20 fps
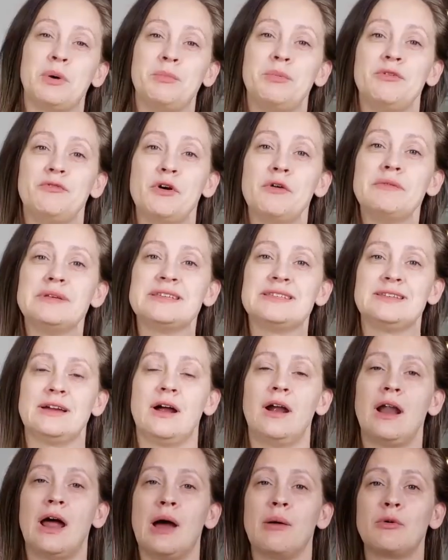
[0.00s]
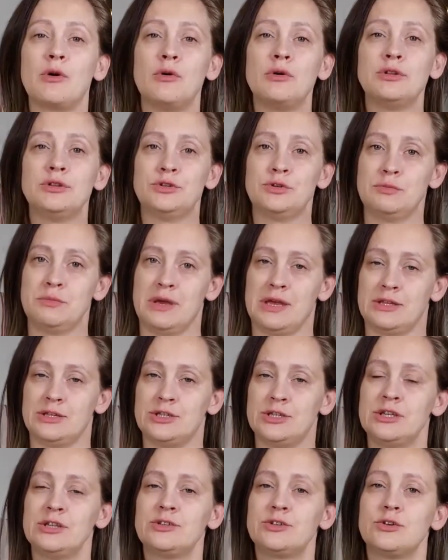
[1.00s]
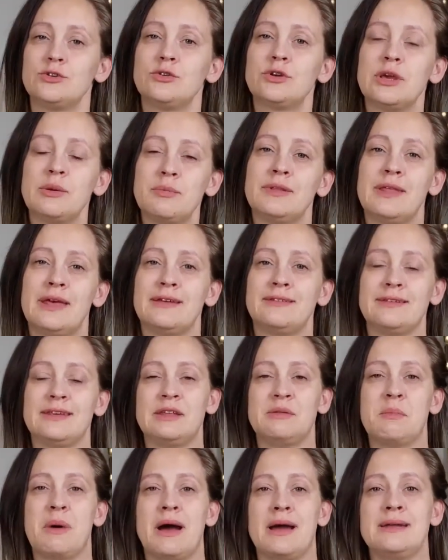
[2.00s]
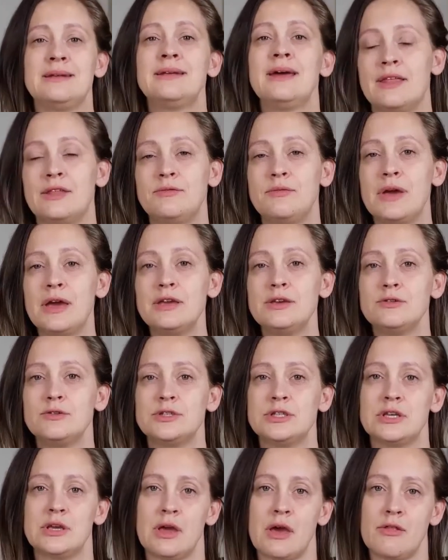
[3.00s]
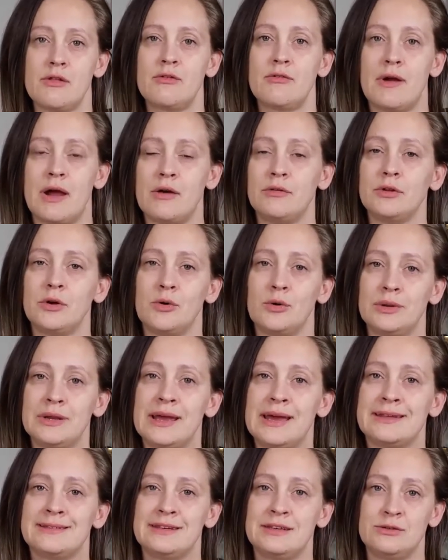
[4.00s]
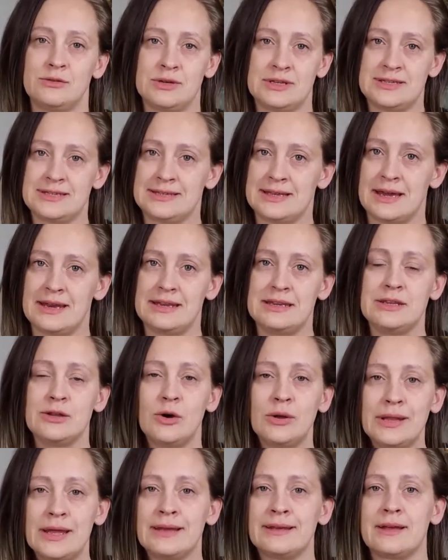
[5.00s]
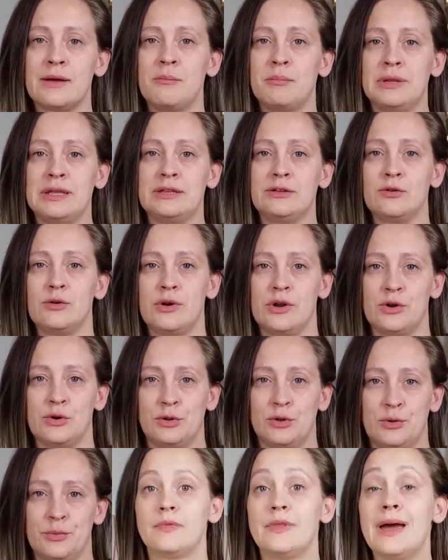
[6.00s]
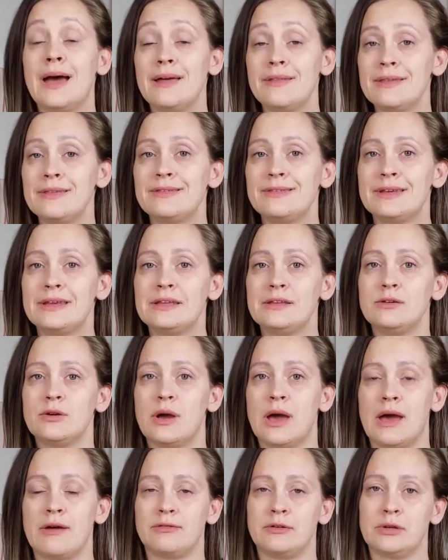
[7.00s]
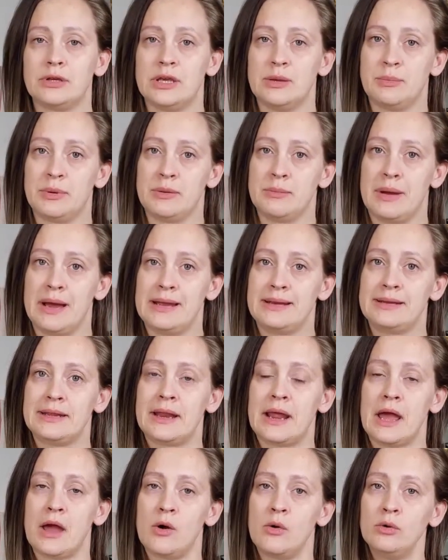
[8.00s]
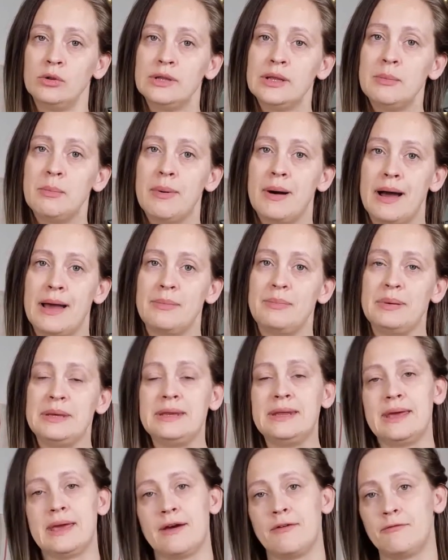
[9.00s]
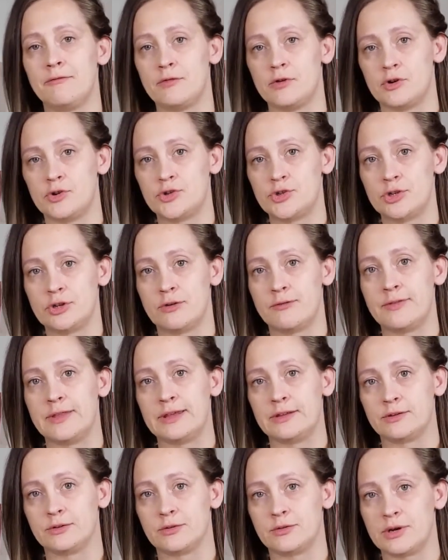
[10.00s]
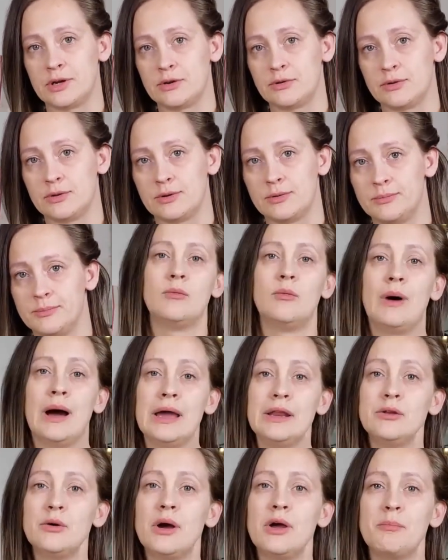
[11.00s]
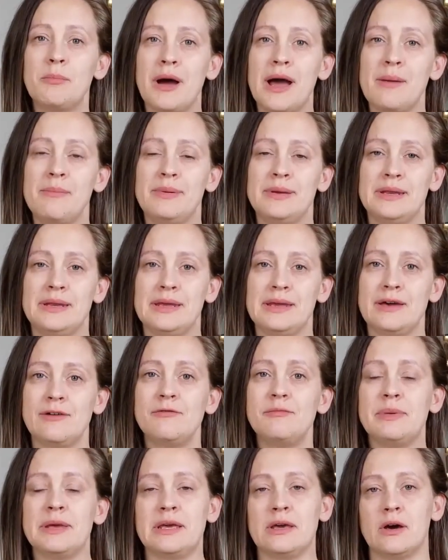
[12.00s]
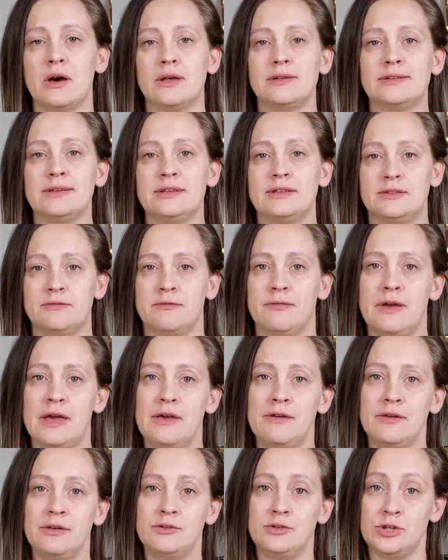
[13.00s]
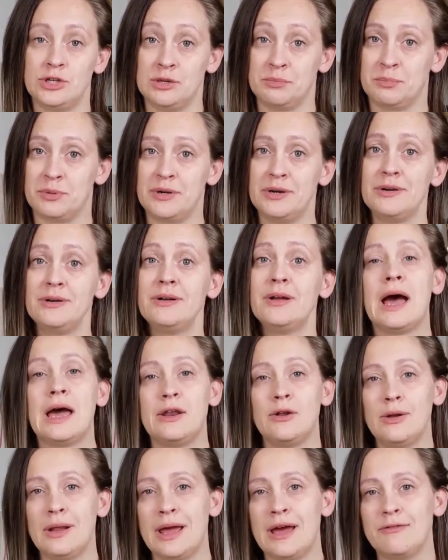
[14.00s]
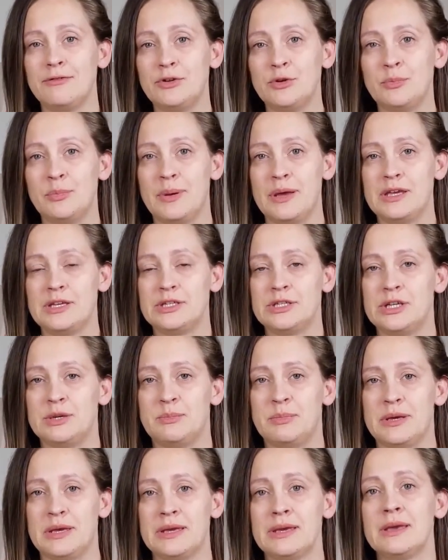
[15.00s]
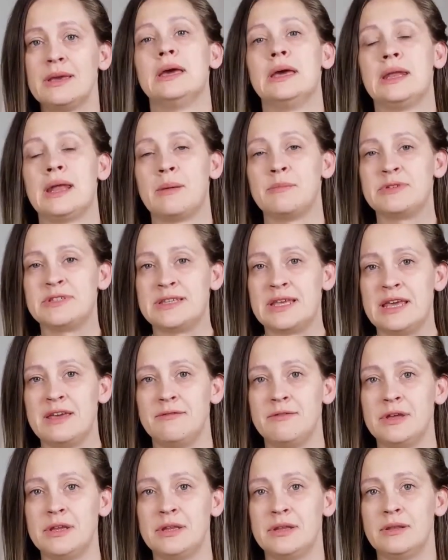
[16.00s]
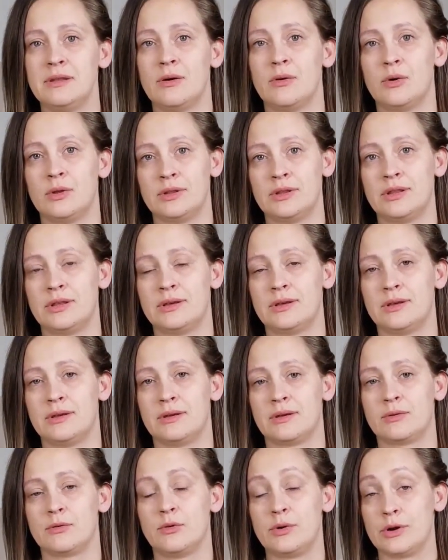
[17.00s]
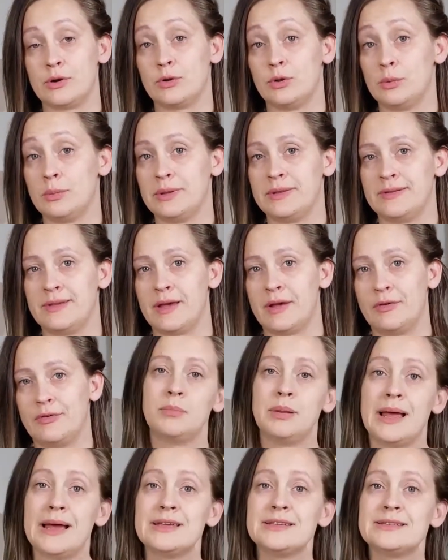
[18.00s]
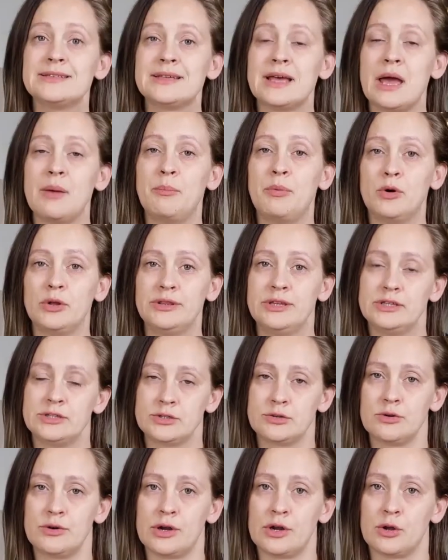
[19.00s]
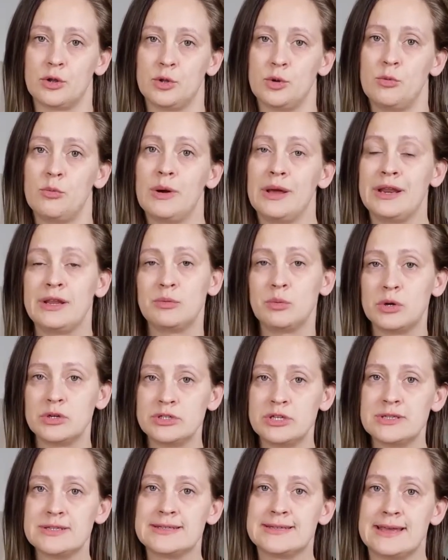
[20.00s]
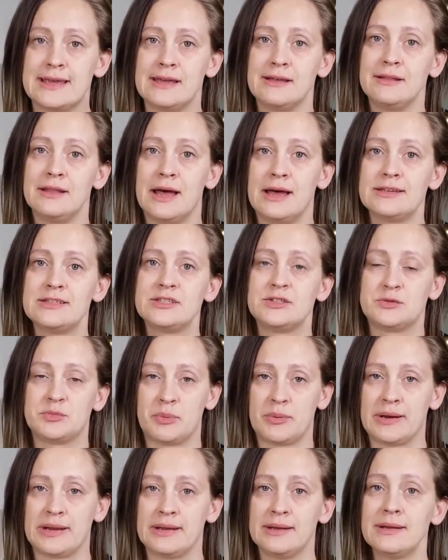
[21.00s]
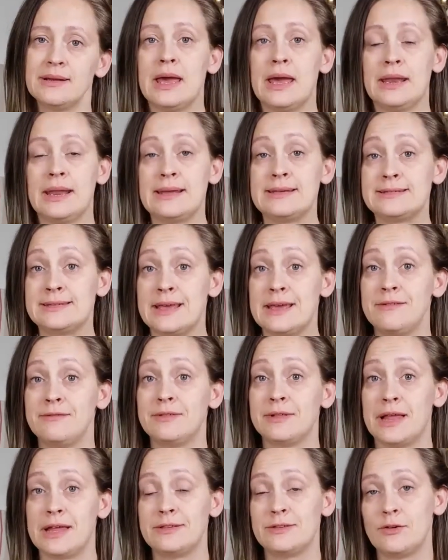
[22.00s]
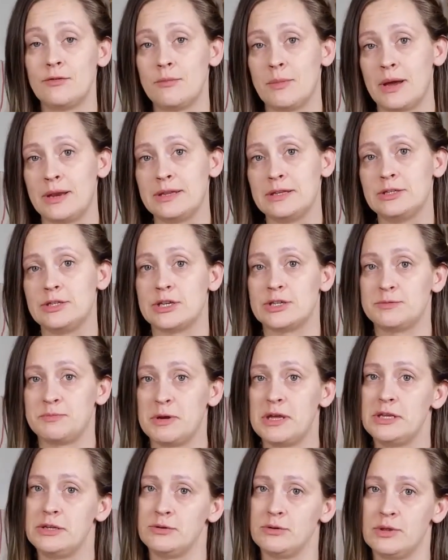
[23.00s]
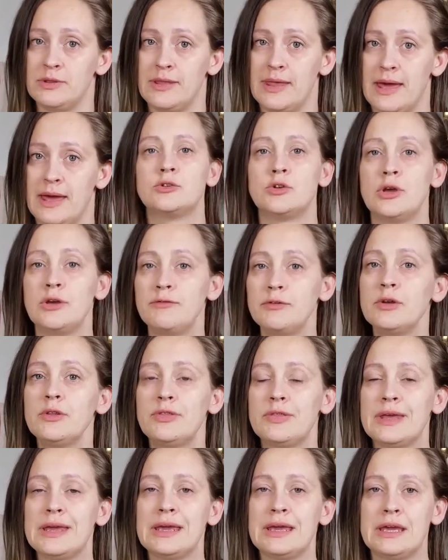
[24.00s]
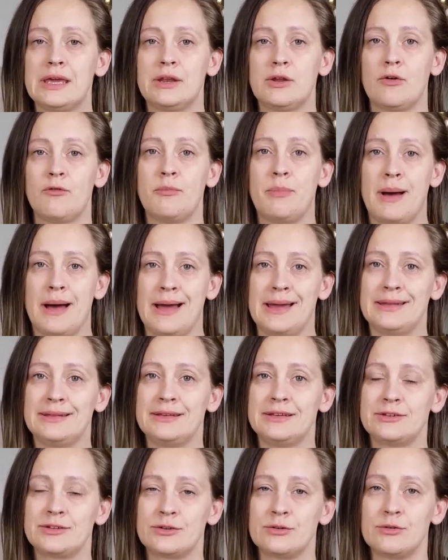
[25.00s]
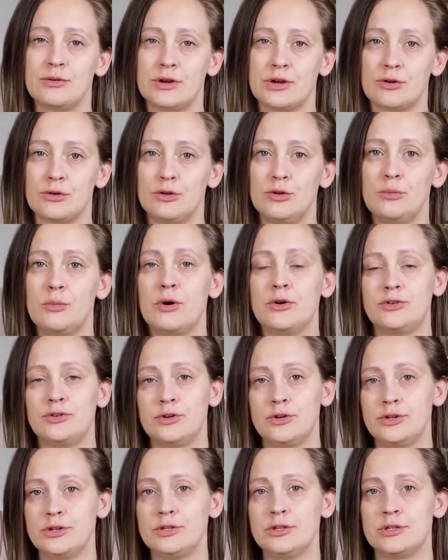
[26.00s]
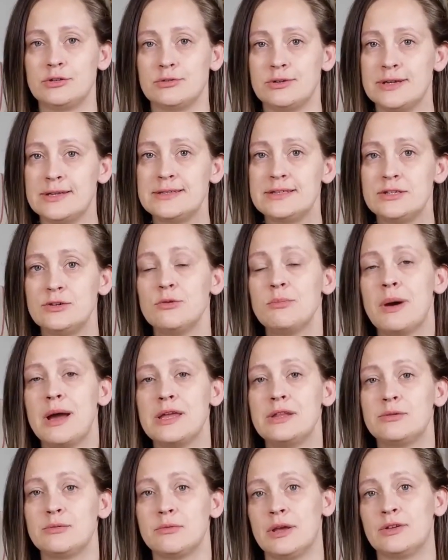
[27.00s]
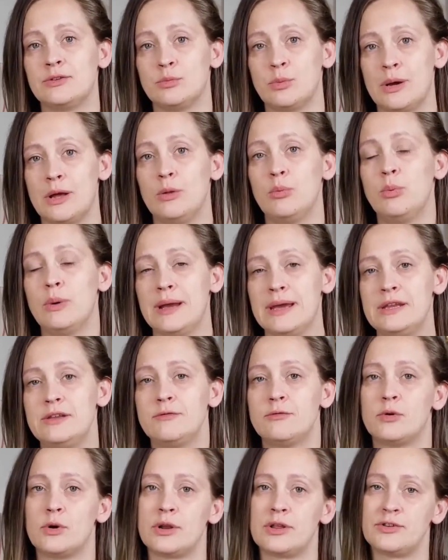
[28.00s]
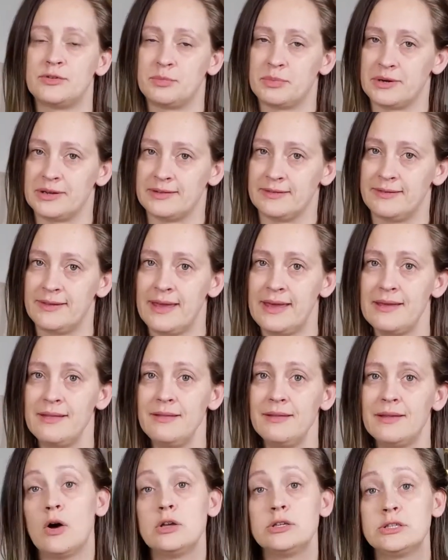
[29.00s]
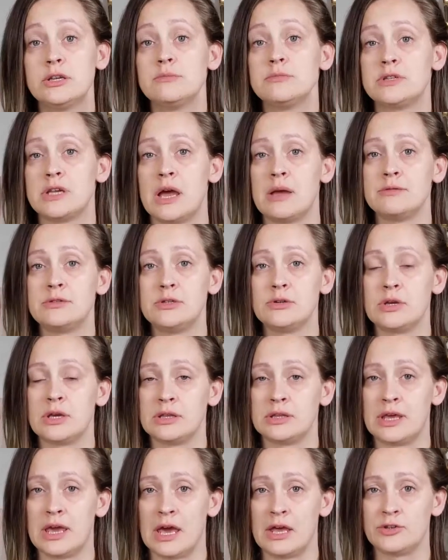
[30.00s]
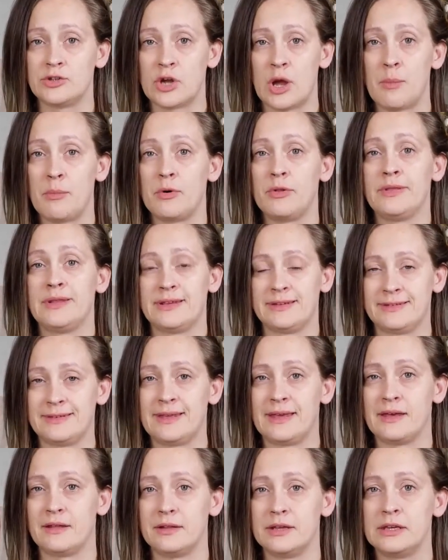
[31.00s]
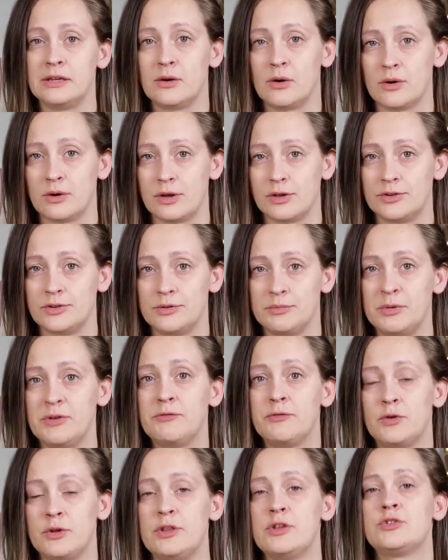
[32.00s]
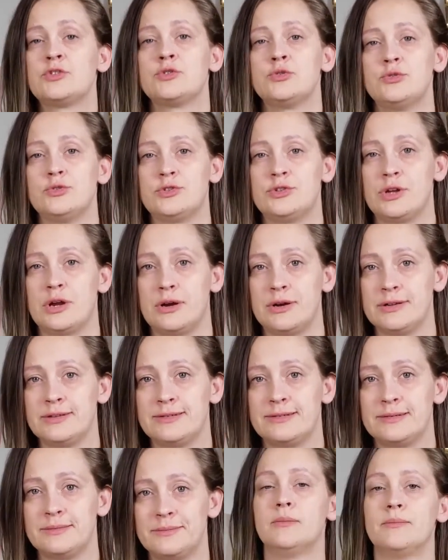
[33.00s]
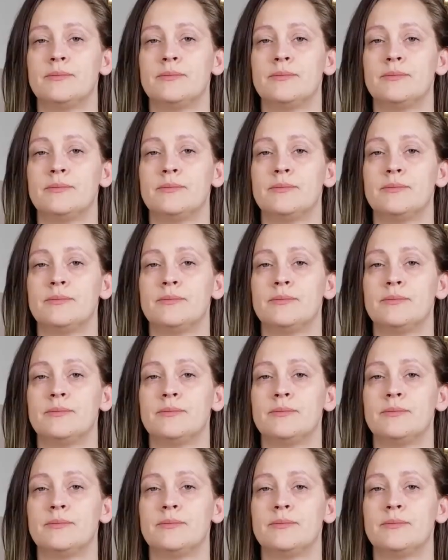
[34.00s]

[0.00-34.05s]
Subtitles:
But before we start, I'm going to mention, so you keep this in mind, that we are using Gather Round only as a unit study, not a complete curriculum. The other thing you have to keep in mind that I only buy PDF version of this curriculum. Why do I buy PDF? Because it's way cheaper. I don't have to pay shipping, and I'm saving on the curriculum itself. Plus, I bought this curriculum when it was on sale last spring, and I saved lots of money just by doing that. So if you're thinking of buying this curriculum or certain units, you might as well wait for the spring sale, or sometimes you can catch up on this sale in August before the school starts.